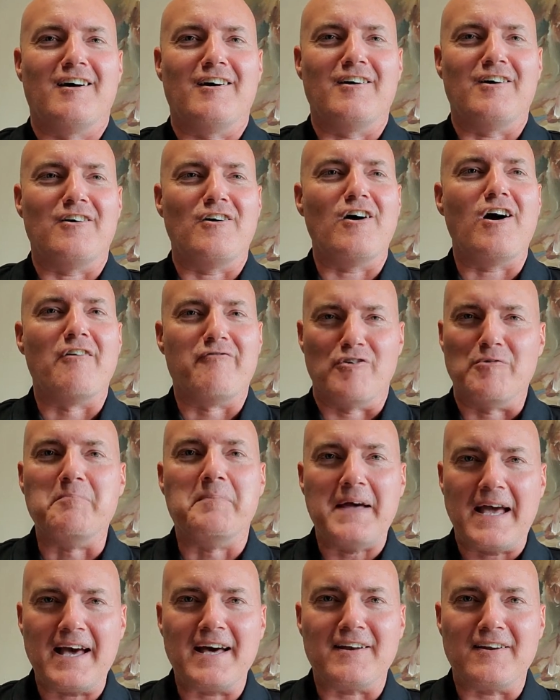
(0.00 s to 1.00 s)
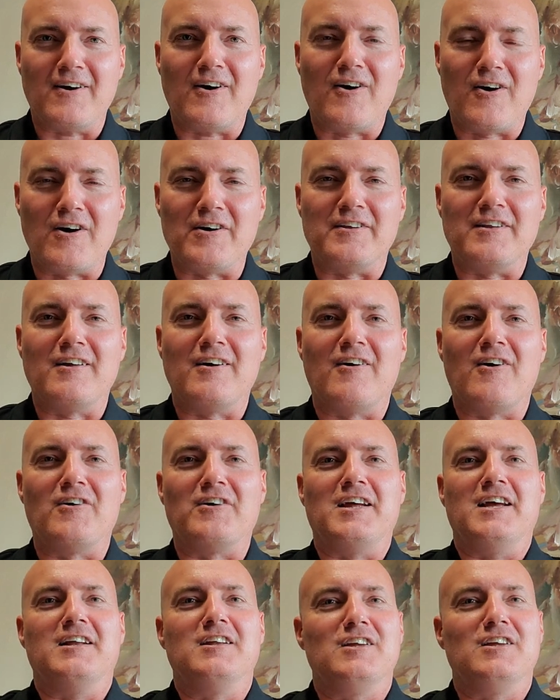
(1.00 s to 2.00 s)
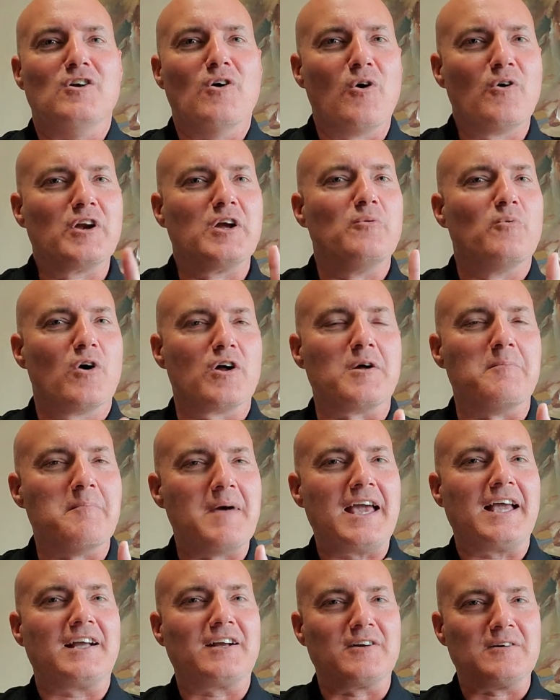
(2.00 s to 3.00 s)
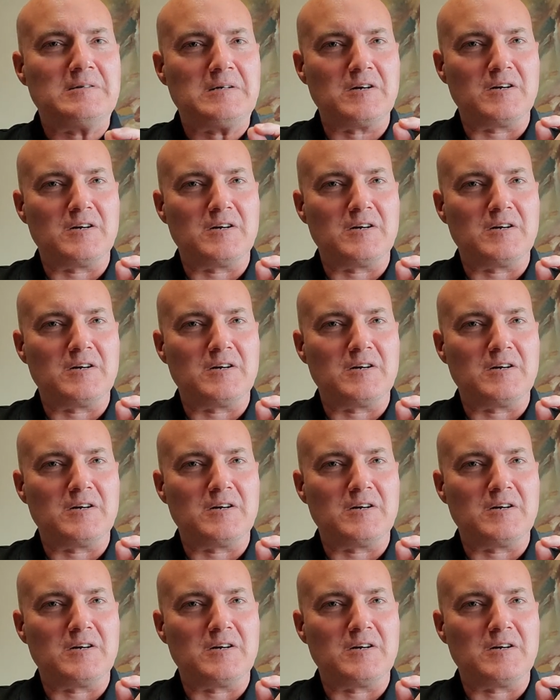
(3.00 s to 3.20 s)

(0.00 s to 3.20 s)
of a bet on it. You only want to make,